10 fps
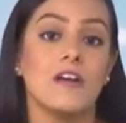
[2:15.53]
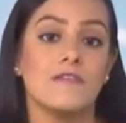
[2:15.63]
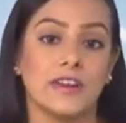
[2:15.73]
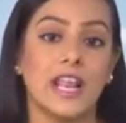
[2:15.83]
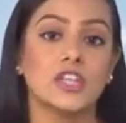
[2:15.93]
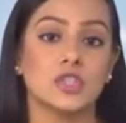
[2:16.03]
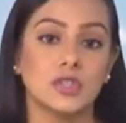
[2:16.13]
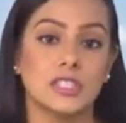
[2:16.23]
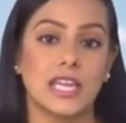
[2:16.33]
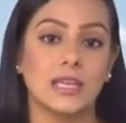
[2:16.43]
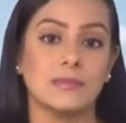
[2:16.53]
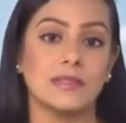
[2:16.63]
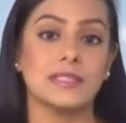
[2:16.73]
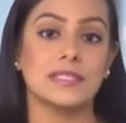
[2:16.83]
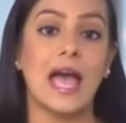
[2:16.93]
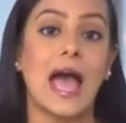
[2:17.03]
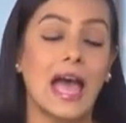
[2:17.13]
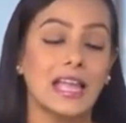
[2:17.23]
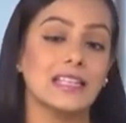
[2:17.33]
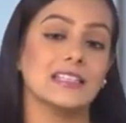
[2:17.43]
financial statements
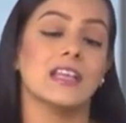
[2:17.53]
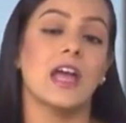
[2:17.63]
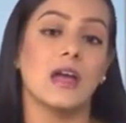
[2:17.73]
and